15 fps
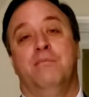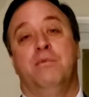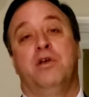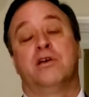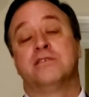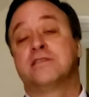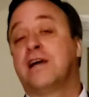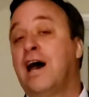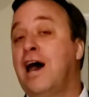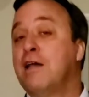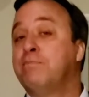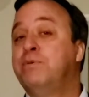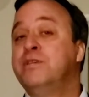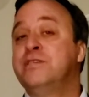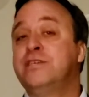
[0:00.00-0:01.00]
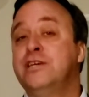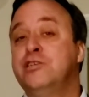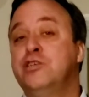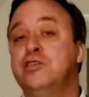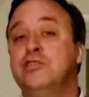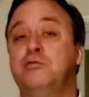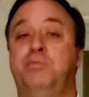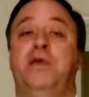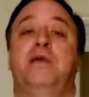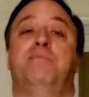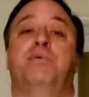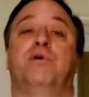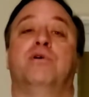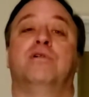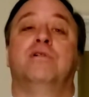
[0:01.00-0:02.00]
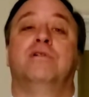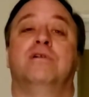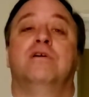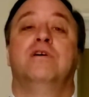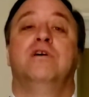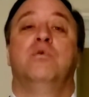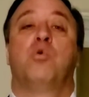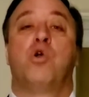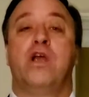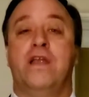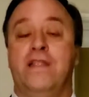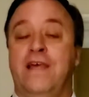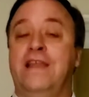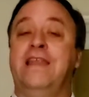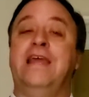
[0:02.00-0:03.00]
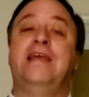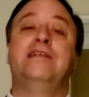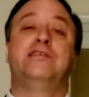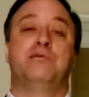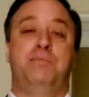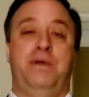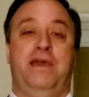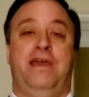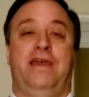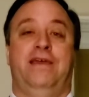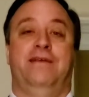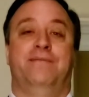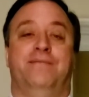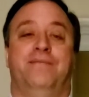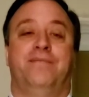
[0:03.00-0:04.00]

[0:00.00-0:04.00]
because God positions people where they need to be.